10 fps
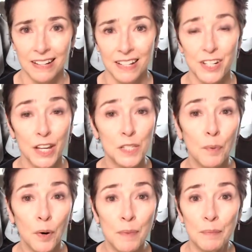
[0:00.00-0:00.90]
She has
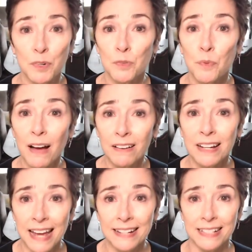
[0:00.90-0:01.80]
board members well
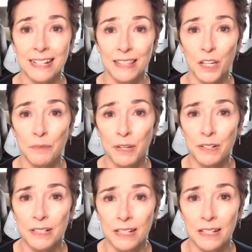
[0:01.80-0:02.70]
connected in the
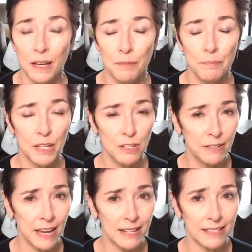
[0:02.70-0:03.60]
community, but you
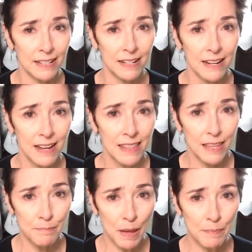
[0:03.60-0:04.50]
guessed it, the
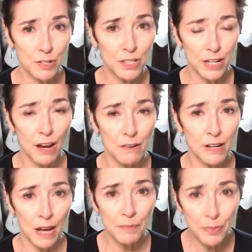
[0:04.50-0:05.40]
members don't
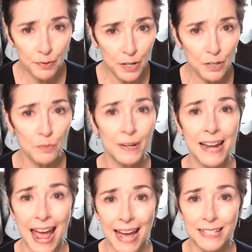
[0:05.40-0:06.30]
come through when
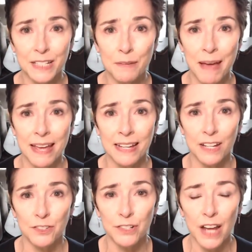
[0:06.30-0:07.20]
asked to make
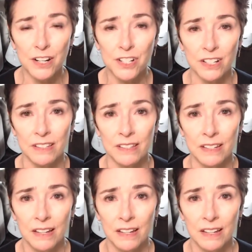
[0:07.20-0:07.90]
introductions.